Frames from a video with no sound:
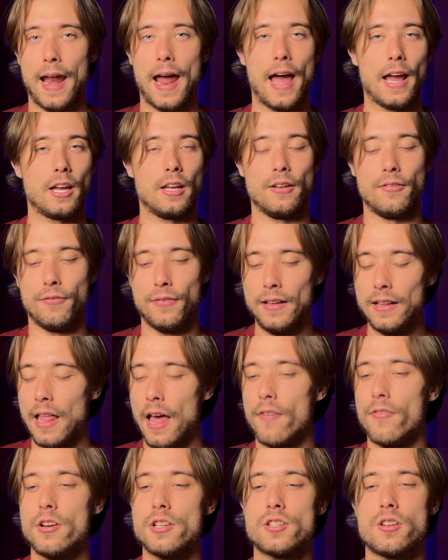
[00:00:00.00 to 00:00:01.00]
I could feel
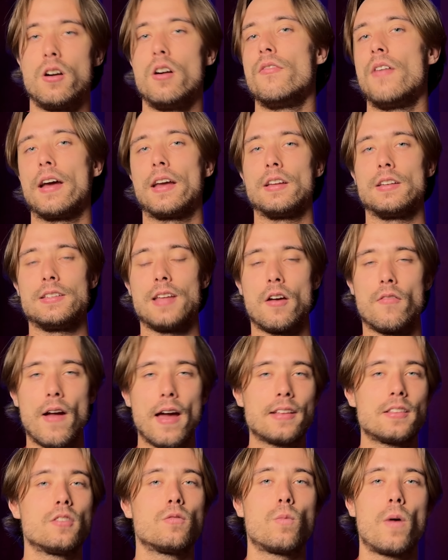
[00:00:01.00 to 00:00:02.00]
every serve, I could
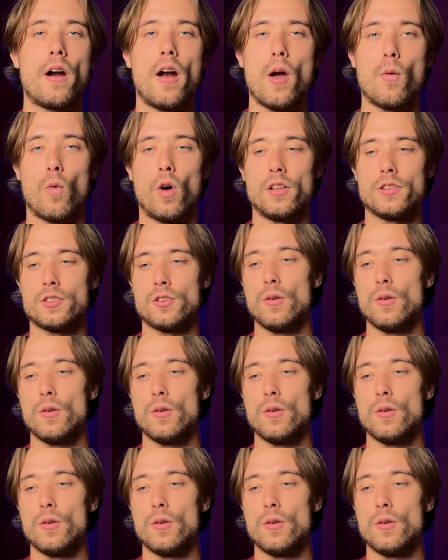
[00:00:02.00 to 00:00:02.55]
direct it where I want to,